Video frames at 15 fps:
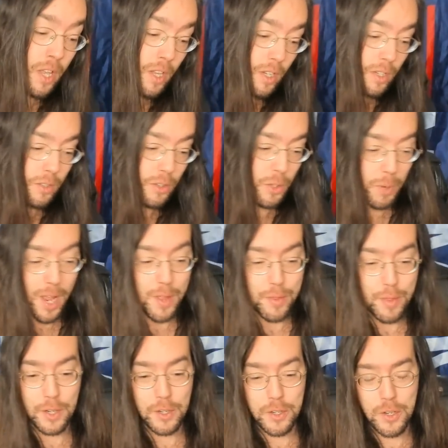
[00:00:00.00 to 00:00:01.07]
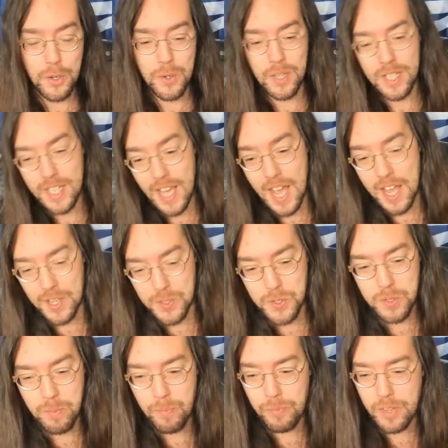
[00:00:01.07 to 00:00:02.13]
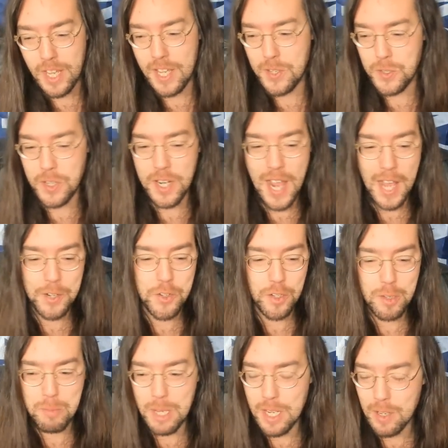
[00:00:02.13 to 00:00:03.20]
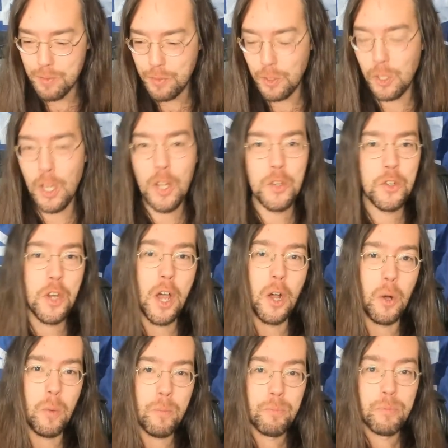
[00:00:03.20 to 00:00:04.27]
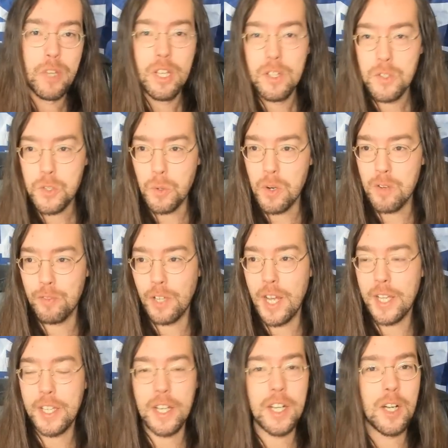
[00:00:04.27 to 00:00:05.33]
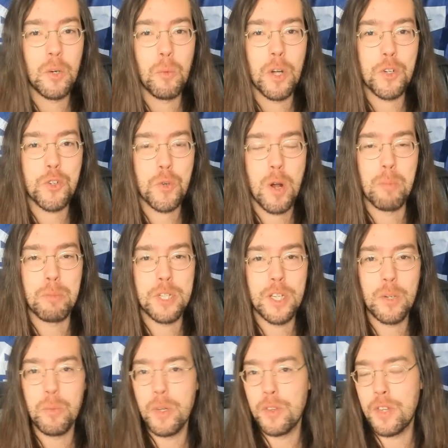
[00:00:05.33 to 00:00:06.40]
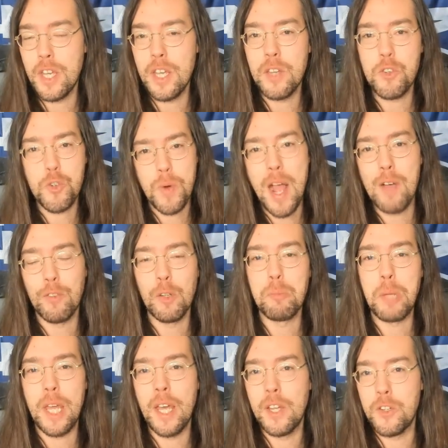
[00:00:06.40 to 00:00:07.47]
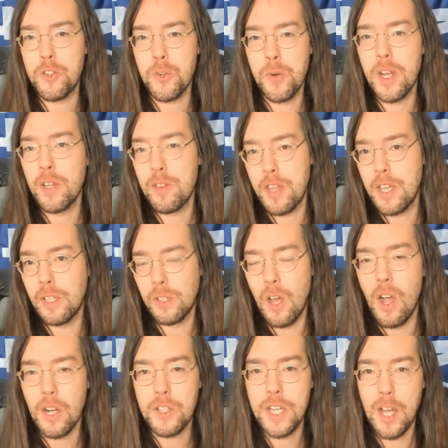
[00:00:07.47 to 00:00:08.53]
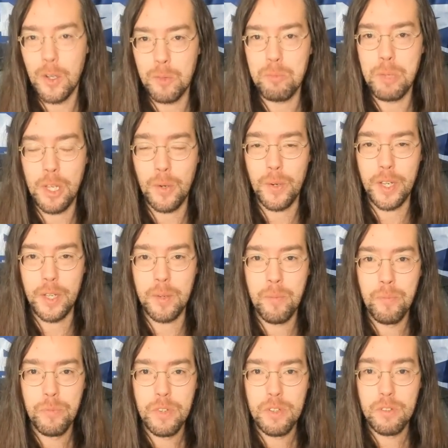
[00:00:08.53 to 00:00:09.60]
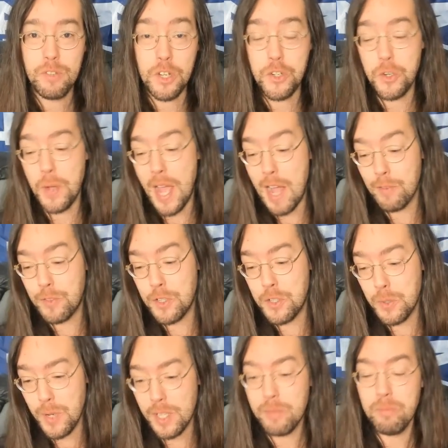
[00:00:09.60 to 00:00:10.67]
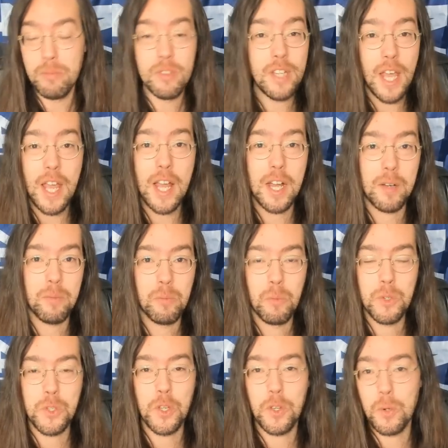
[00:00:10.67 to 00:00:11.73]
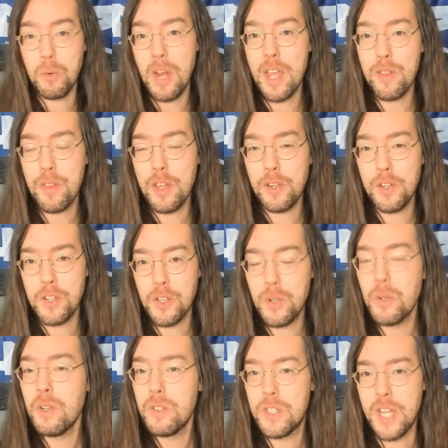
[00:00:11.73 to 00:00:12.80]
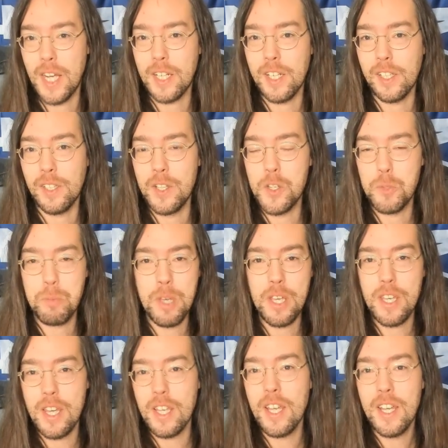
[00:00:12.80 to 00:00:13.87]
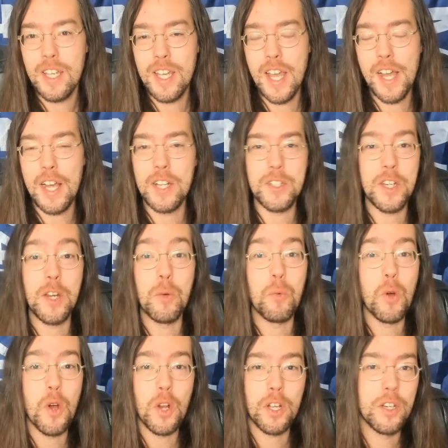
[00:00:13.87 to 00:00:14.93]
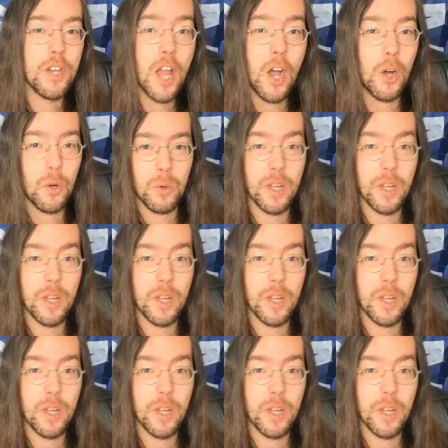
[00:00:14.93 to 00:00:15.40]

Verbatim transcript: The right thing to do? Yes. Is it actually meaningful? No. Sort of like uh, what Trump did with the travel ban during the lockdown period. Did you have to do it? Yeah. Was it the right thing to do? Technically speaking, yeah. Did it work? No.